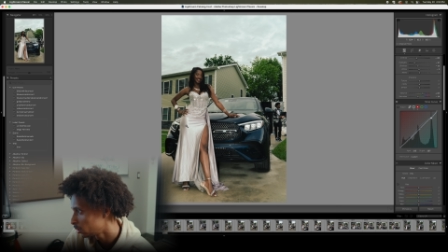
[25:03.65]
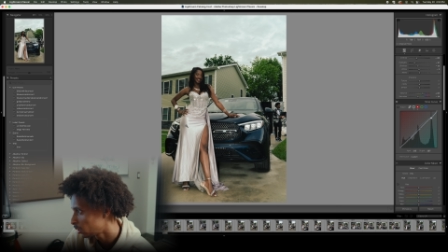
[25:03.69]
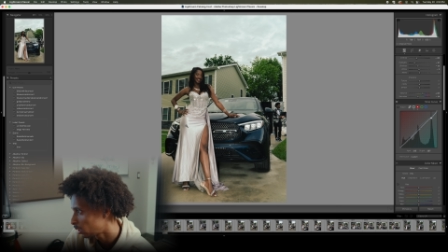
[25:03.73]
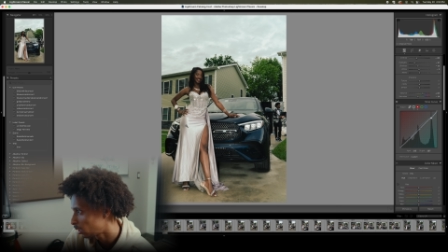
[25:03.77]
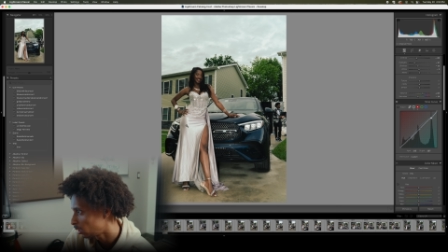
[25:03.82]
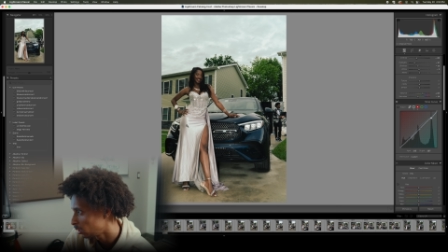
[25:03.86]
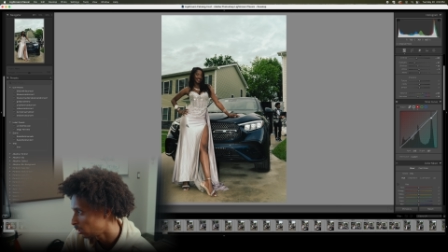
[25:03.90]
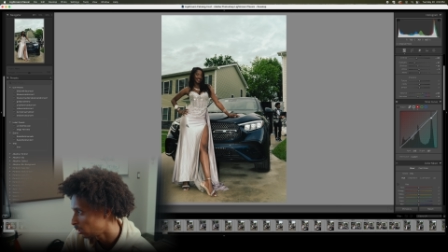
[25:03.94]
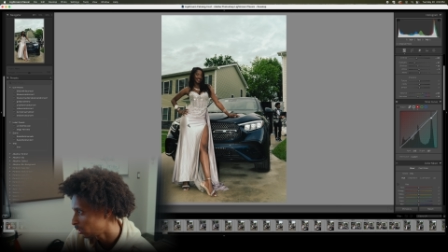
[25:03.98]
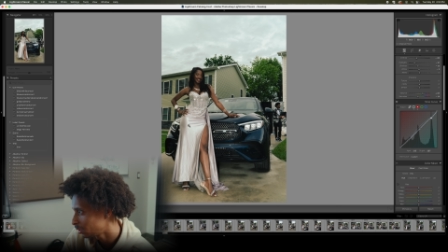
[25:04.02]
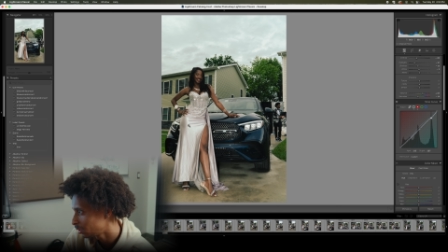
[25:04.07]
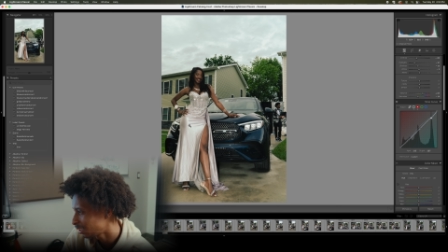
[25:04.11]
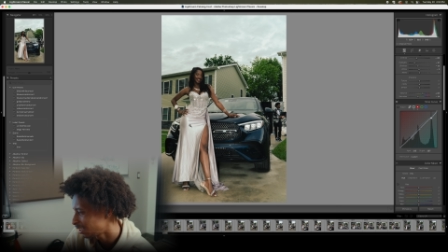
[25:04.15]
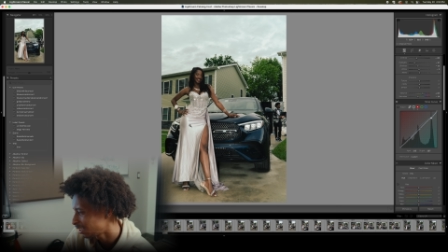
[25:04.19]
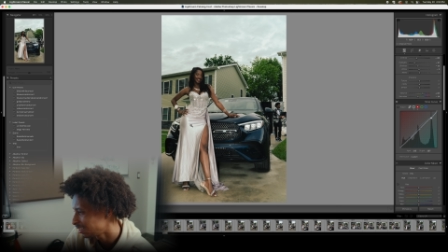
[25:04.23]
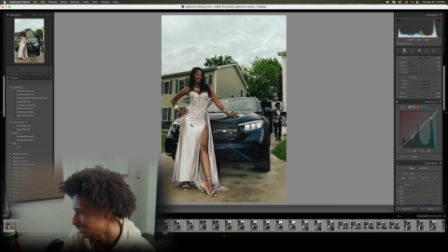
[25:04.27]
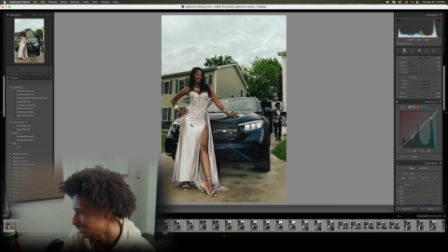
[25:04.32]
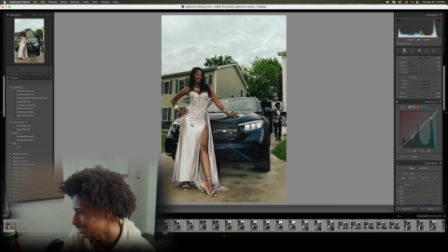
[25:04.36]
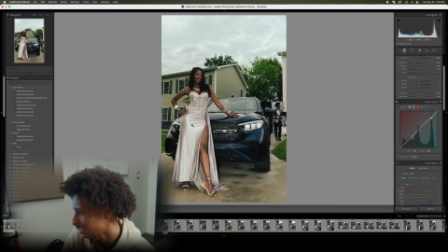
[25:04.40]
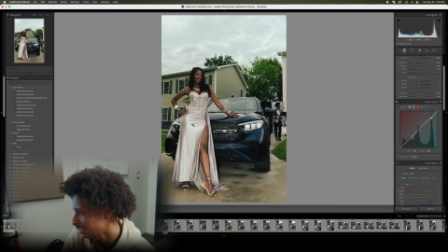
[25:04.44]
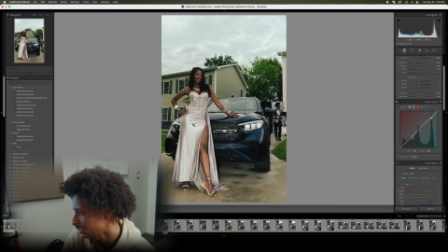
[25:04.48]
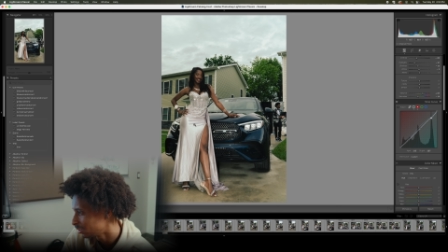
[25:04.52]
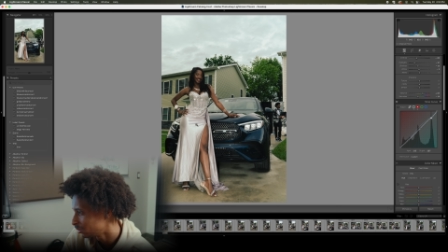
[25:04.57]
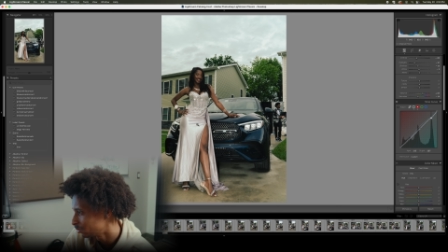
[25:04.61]
I like that,
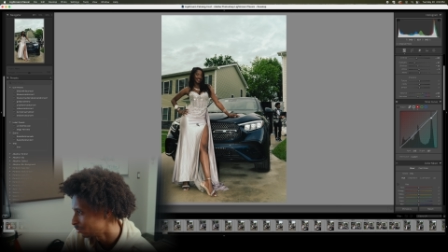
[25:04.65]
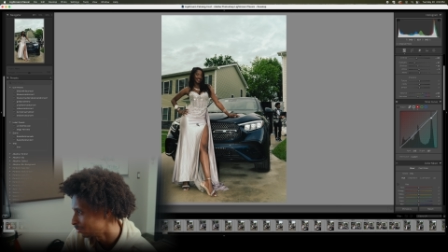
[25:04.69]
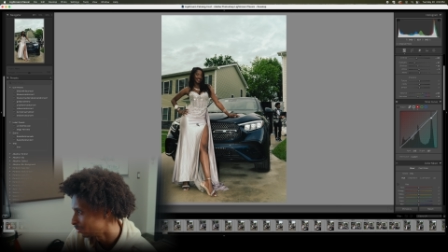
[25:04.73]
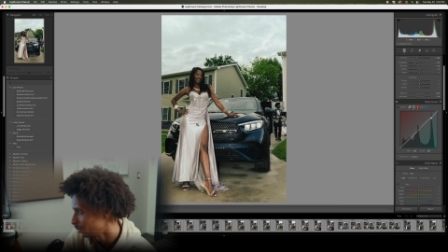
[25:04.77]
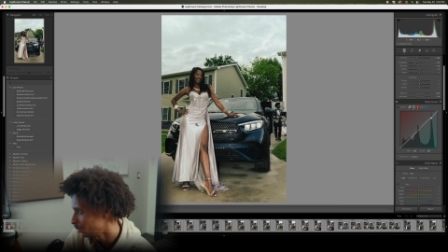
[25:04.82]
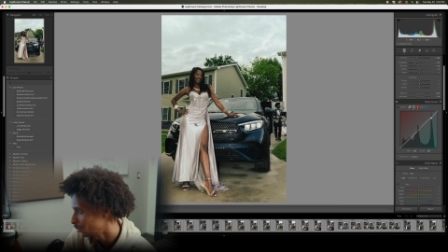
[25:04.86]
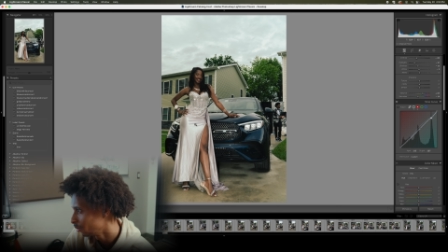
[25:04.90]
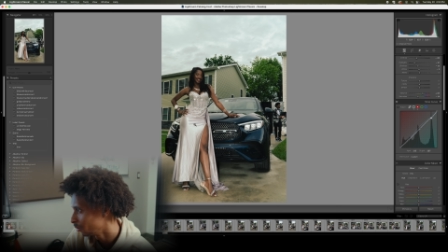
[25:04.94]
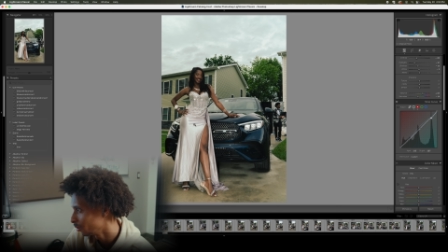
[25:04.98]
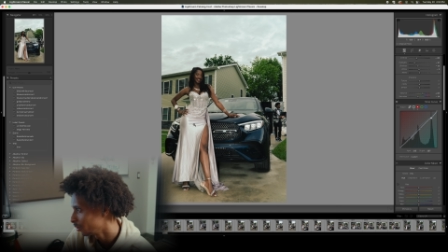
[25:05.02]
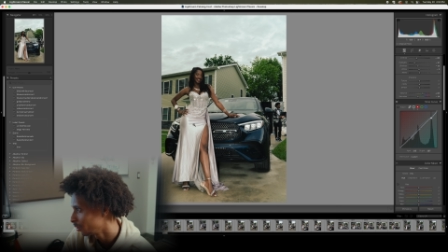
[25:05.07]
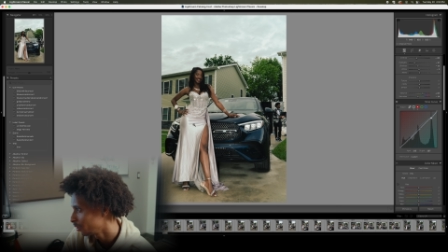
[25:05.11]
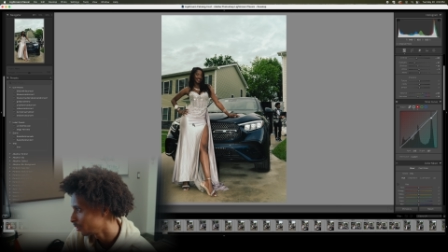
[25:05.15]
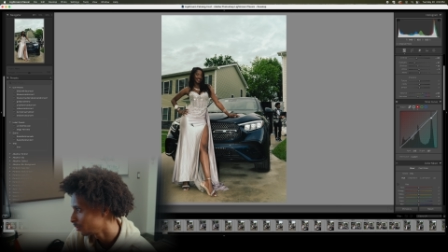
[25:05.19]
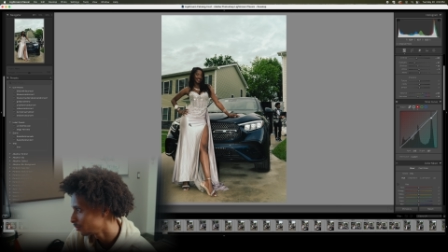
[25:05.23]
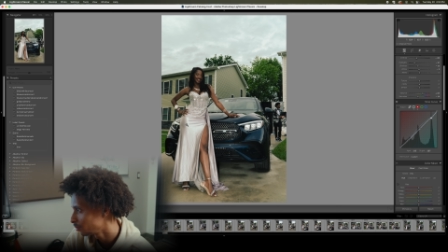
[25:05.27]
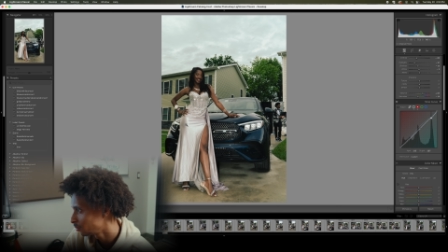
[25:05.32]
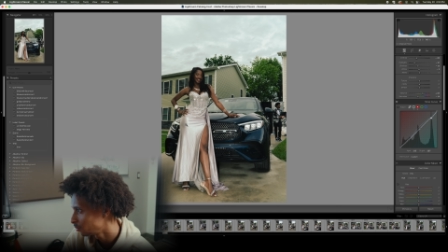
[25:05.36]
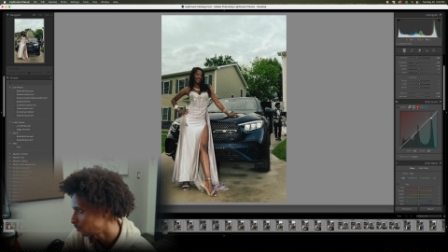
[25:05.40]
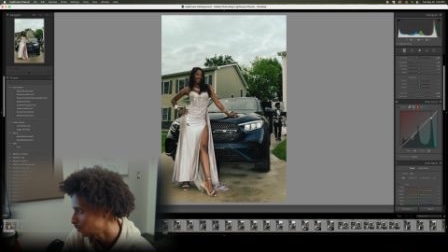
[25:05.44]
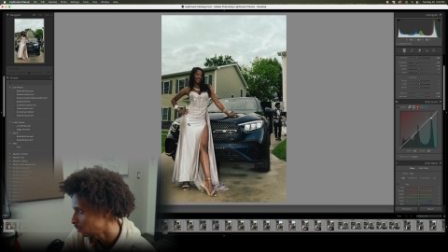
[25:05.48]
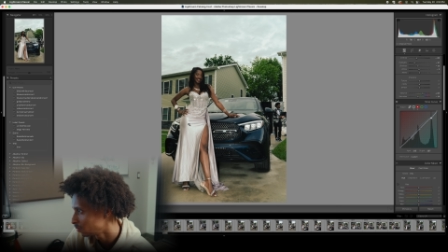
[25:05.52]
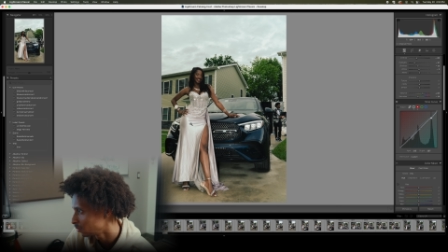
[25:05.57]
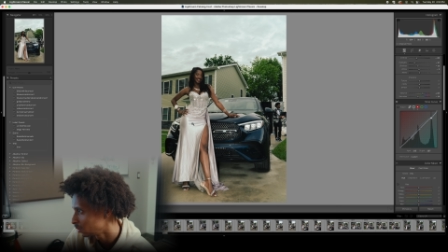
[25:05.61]
like, little roll off
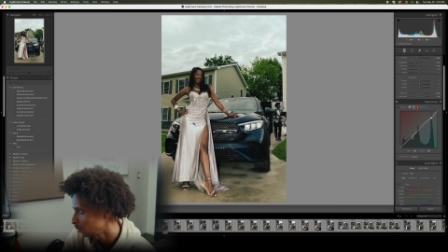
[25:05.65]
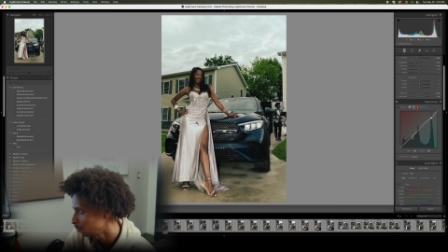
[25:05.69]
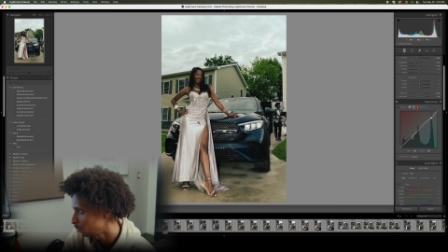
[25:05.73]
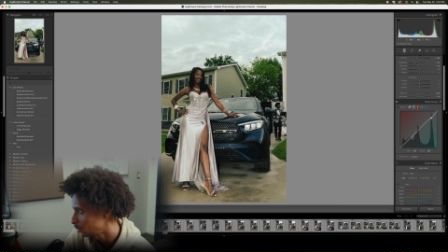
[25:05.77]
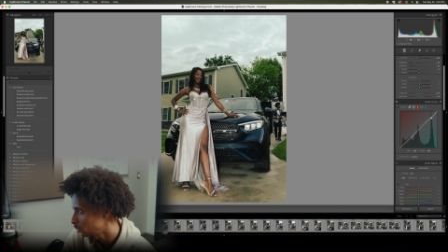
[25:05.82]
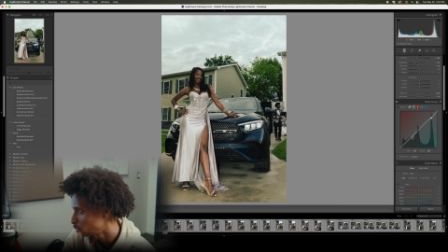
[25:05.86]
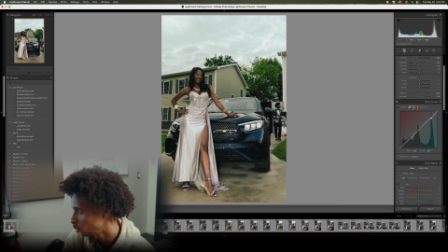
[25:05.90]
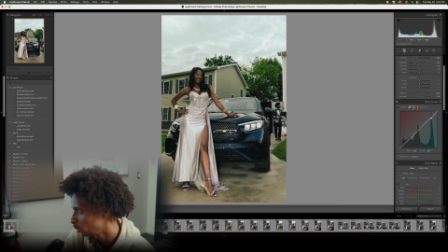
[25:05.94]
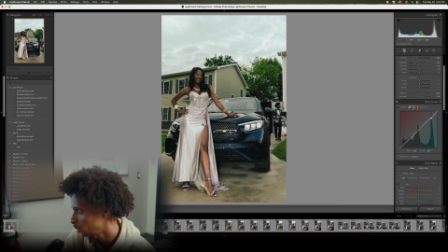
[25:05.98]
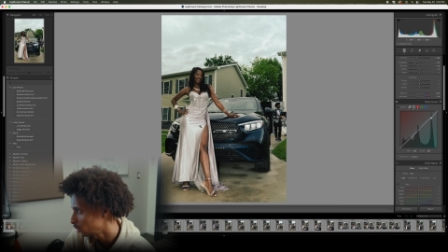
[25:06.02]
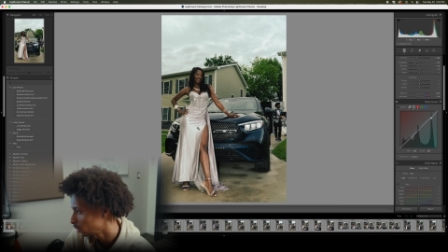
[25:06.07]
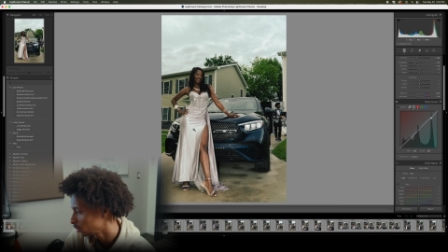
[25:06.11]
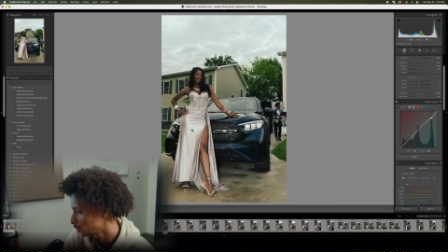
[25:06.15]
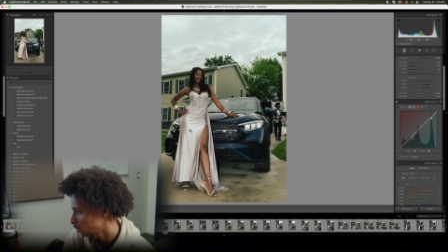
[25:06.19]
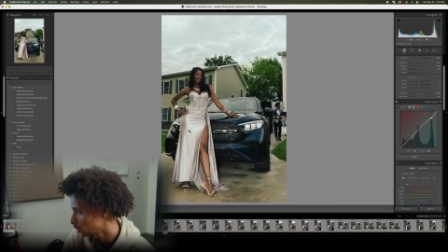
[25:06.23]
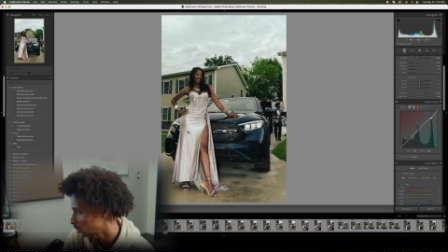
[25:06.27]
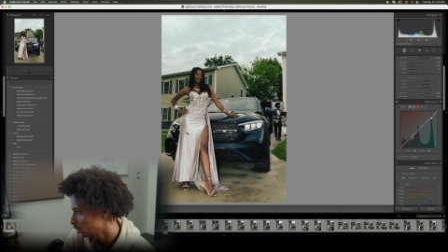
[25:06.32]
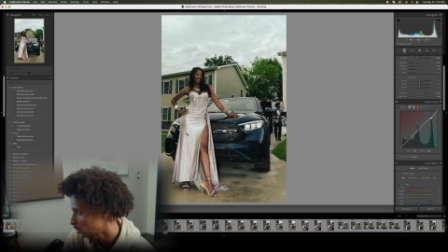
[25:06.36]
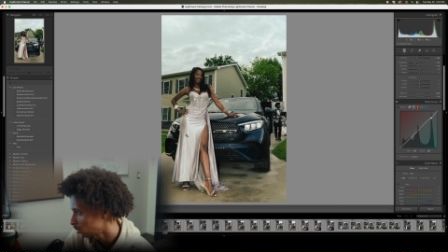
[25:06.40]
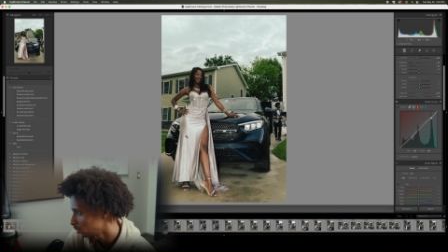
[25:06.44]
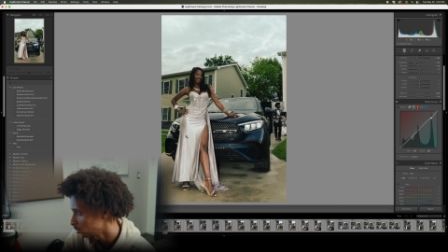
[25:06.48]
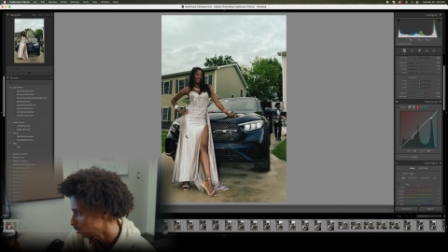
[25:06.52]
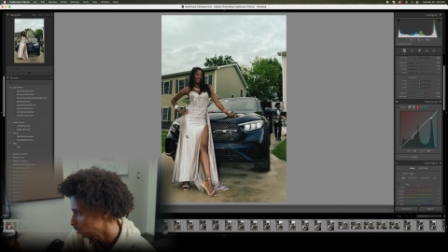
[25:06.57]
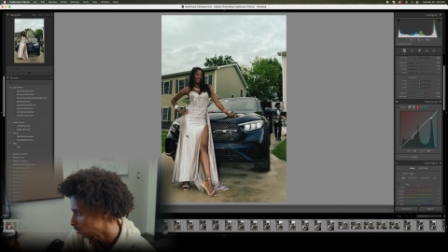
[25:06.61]
of, like, between, like, the
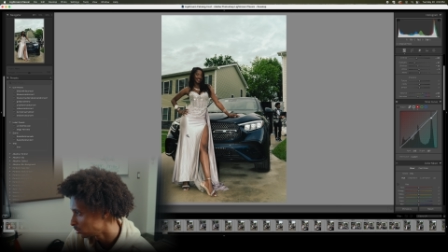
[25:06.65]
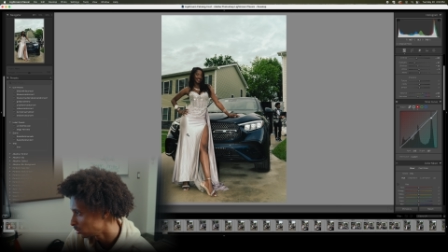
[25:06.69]
colors.